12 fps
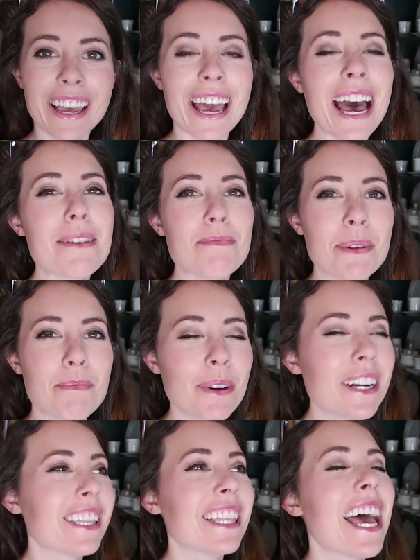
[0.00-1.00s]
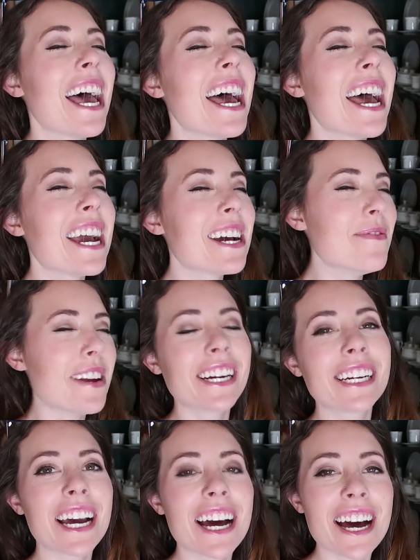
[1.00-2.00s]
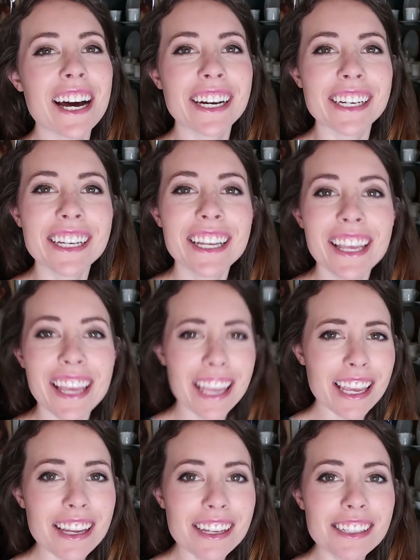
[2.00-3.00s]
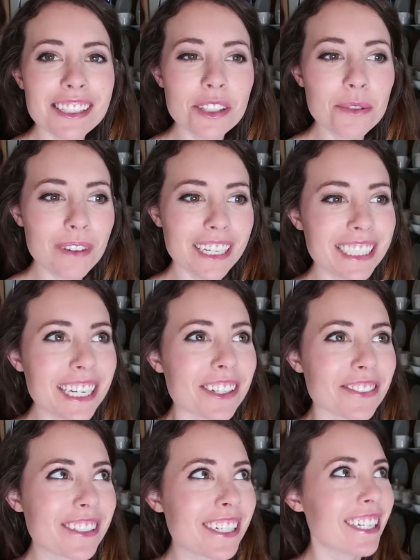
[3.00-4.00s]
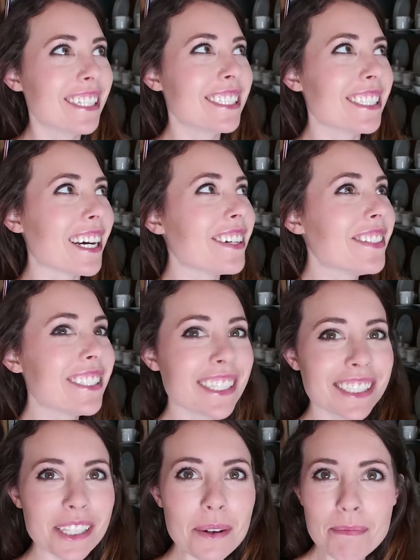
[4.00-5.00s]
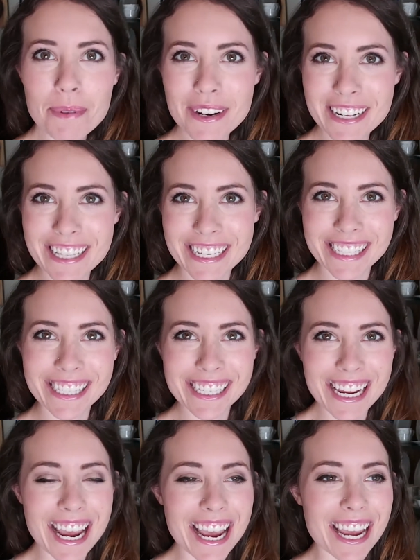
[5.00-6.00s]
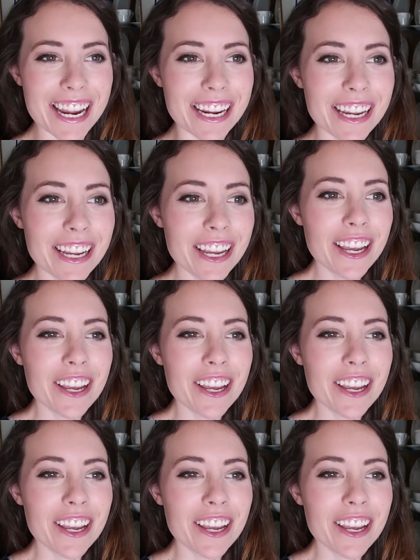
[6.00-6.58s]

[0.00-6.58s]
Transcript: Happy birthday, America! And to myself, because I was also born this day.